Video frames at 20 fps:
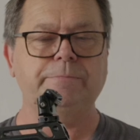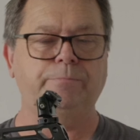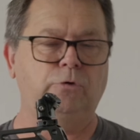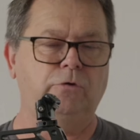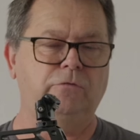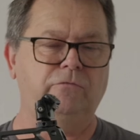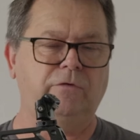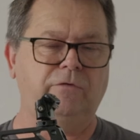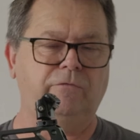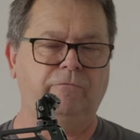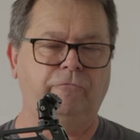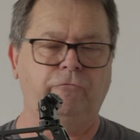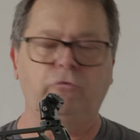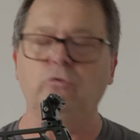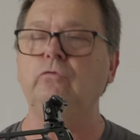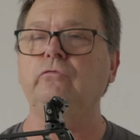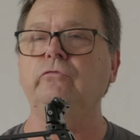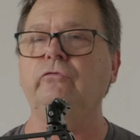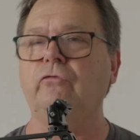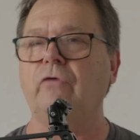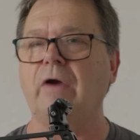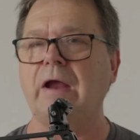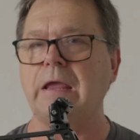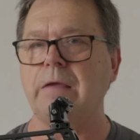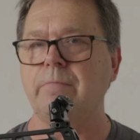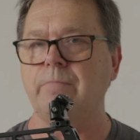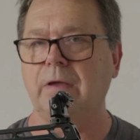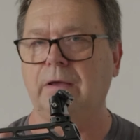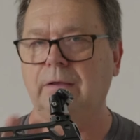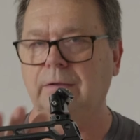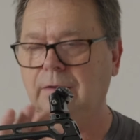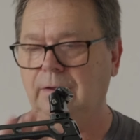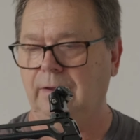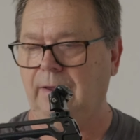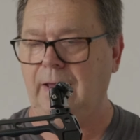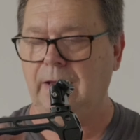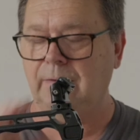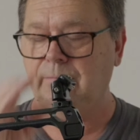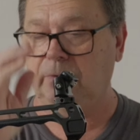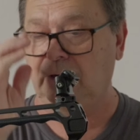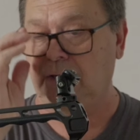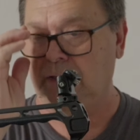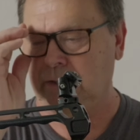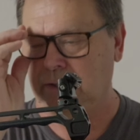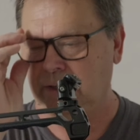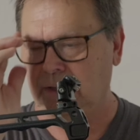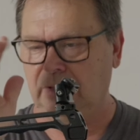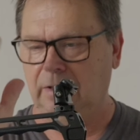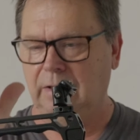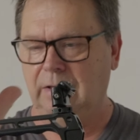approved full frame camera,